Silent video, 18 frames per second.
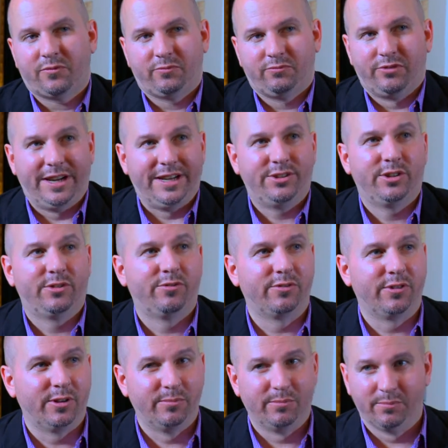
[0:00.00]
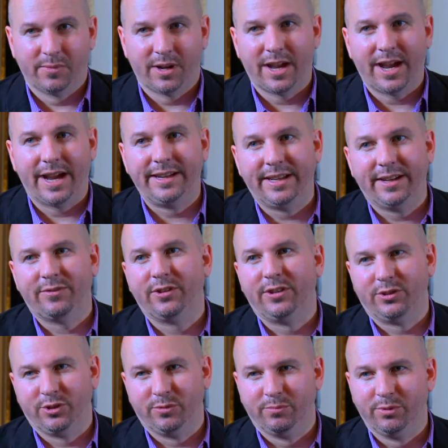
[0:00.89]
ranging from high
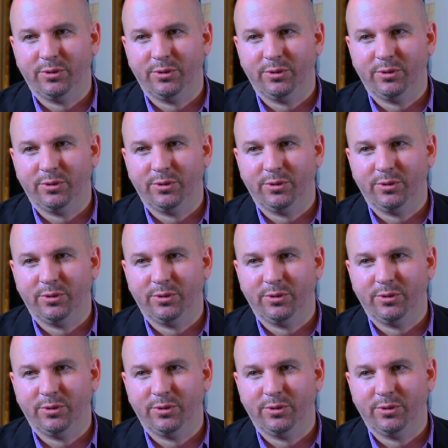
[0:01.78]
definition